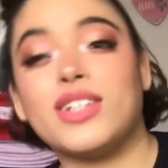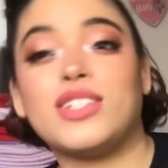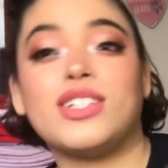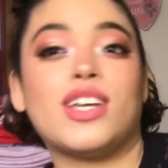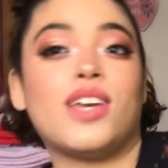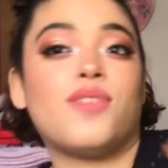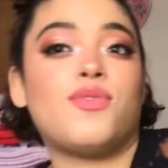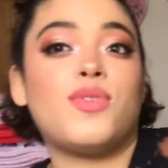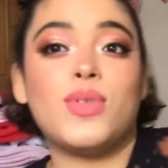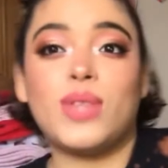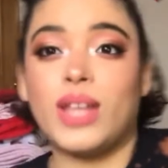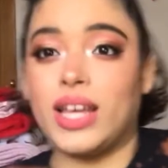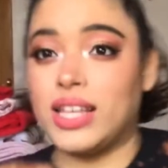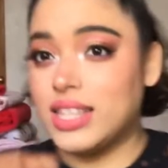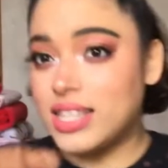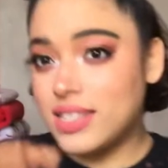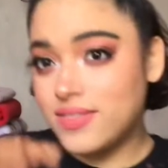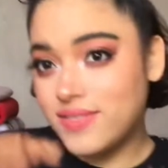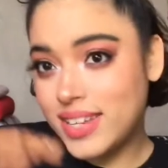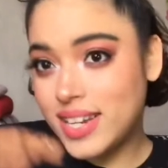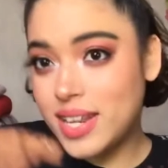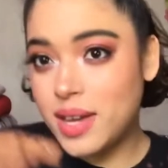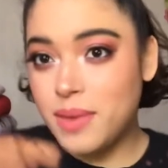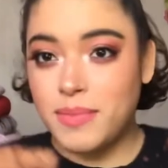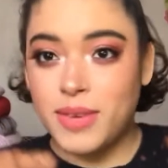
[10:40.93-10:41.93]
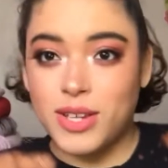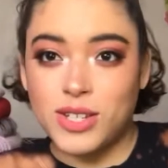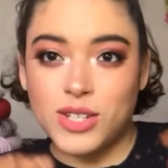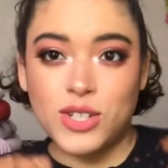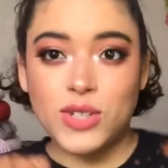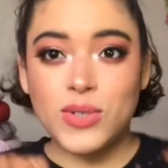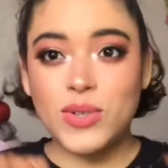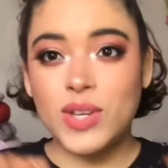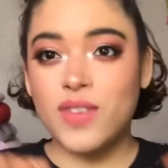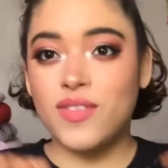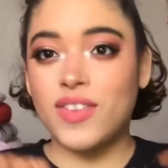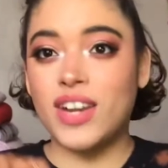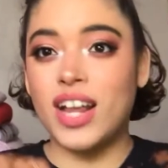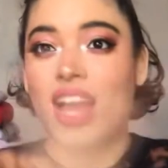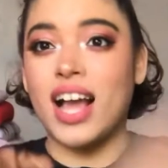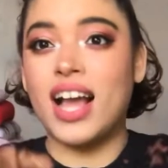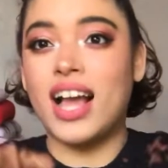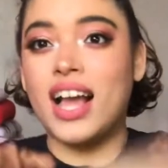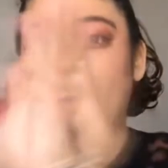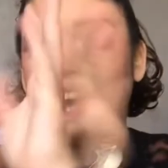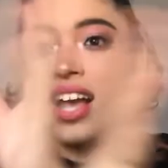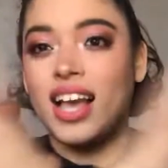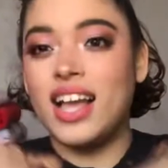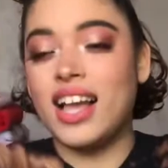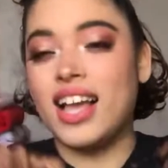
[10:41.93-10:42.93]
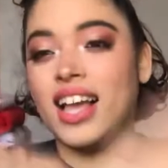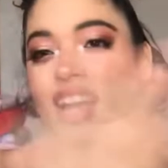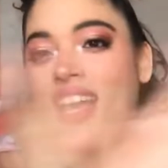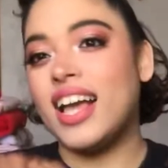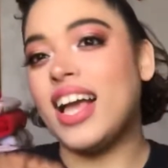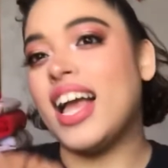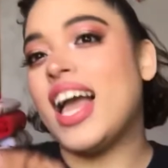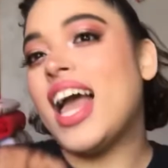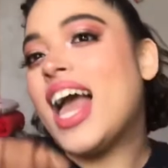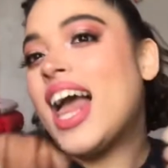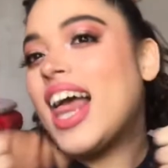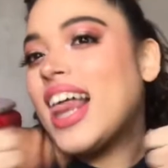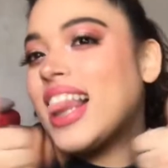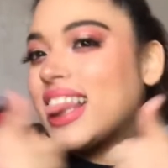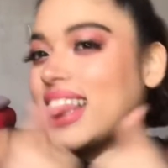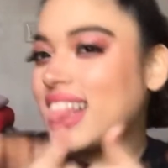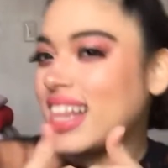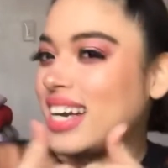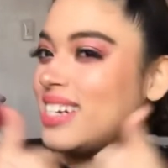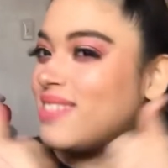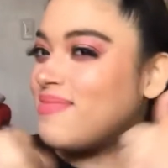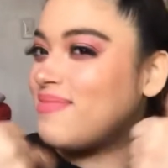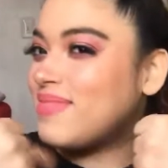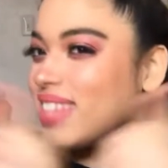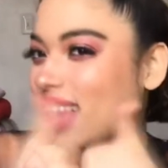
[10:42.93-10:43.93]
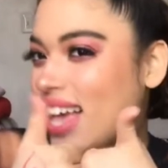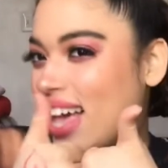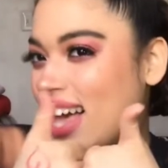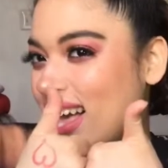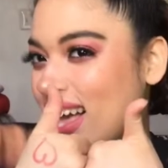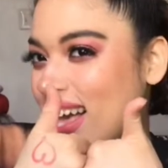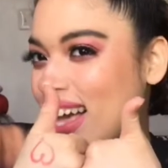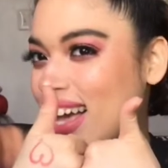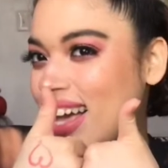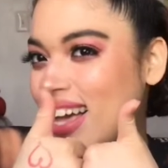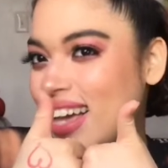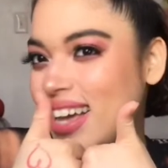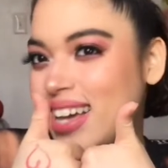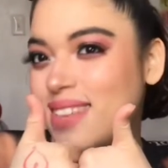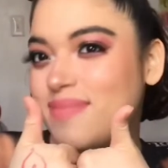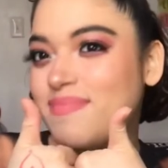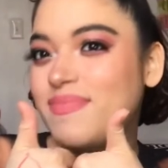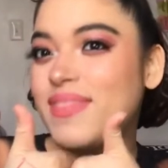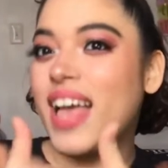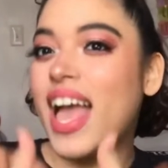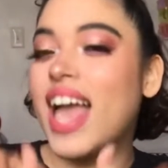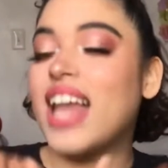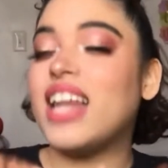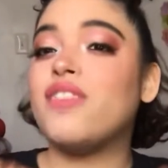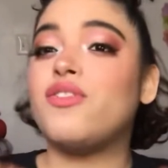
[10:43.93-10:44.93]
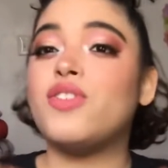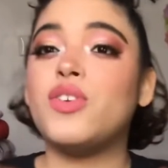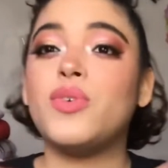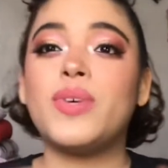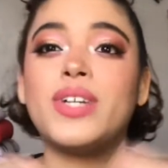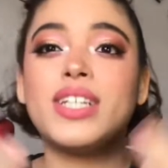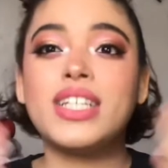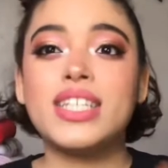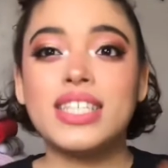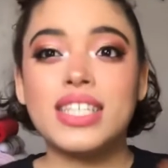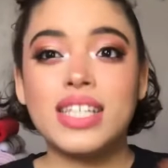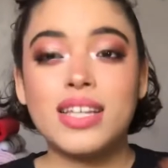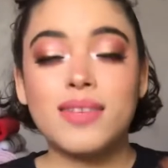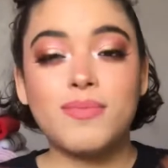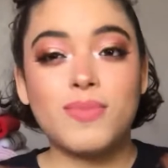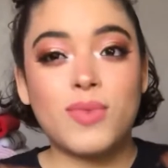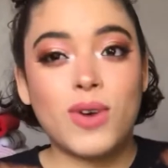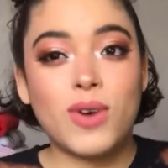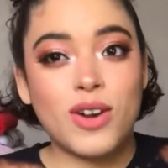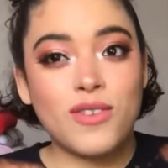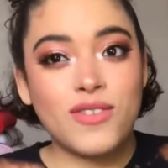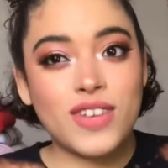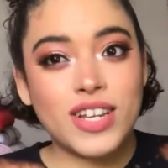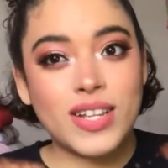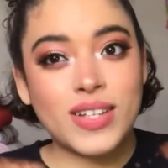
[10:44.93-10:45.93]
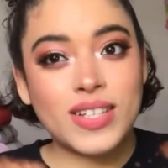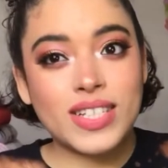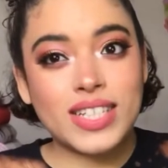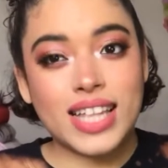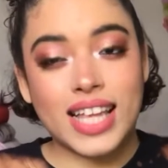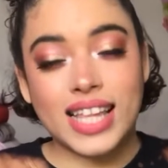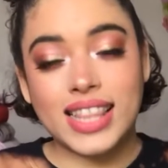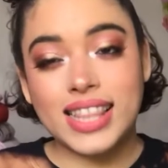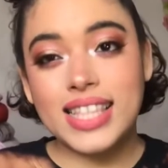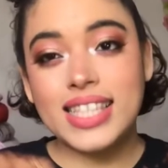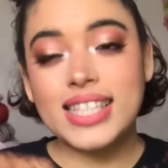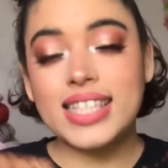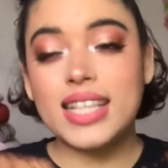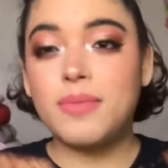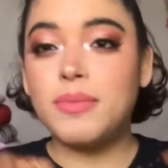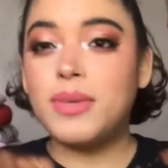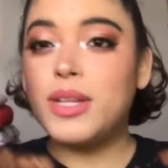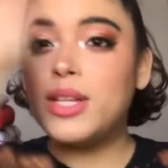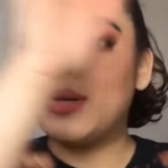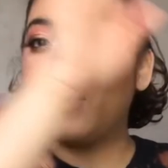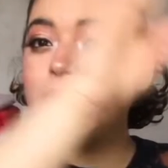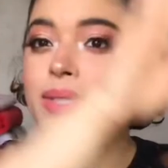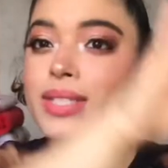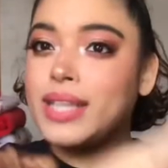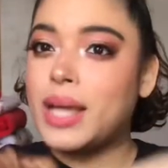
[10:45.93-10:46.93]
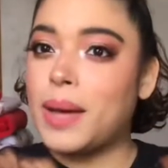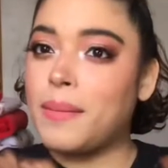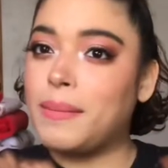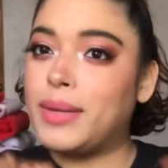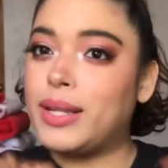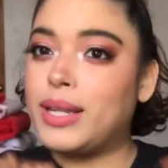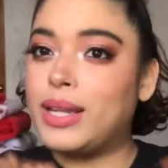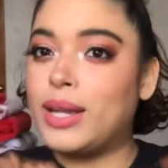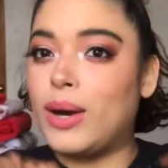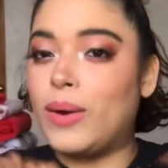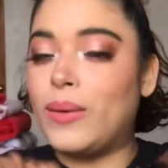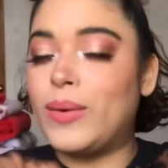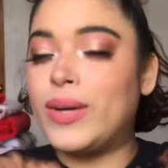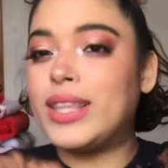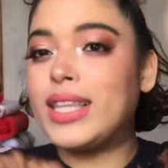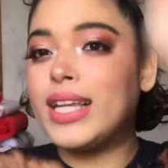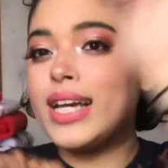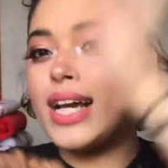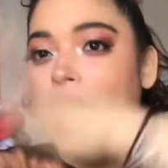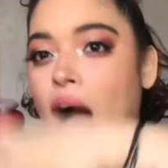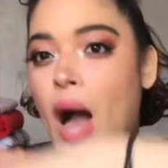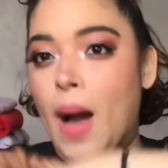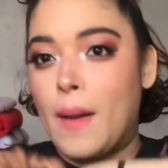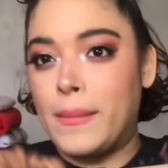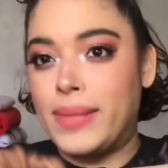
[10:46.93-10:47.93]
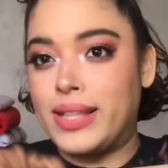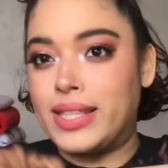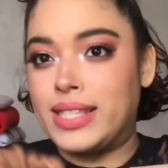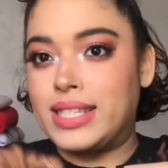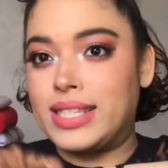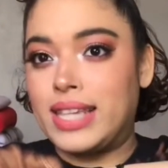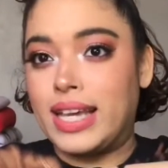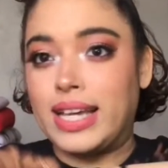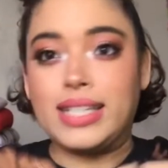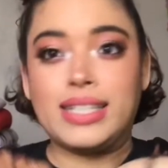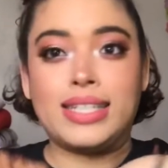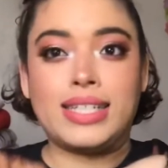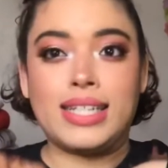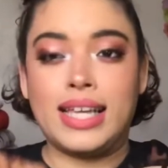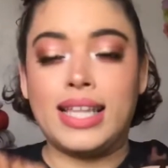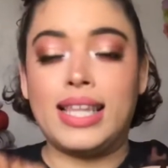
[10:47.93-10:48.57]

If you like this video, make sure you give it a thumbs up. And if you want to see more videos like this, let me know down below in the comment section.